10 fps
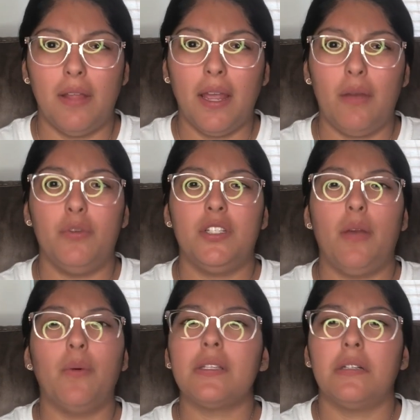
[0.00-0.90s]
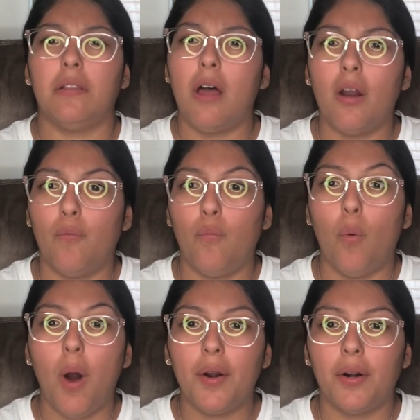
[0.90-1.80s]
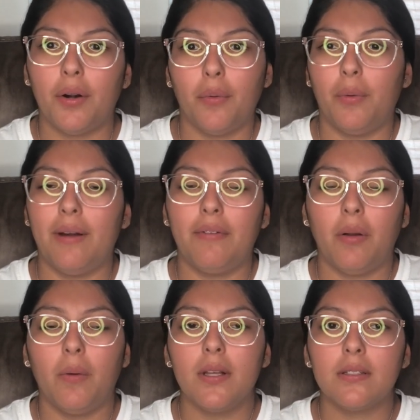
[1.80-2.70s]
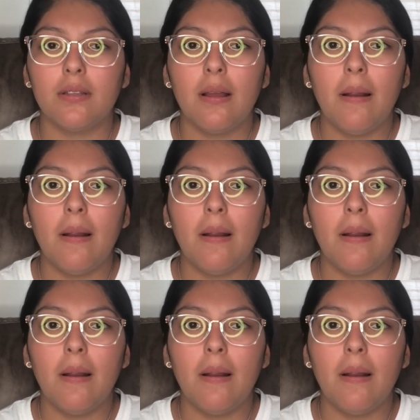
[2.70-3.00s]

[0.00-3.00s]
like it wasn't a lot of water or whatever it was.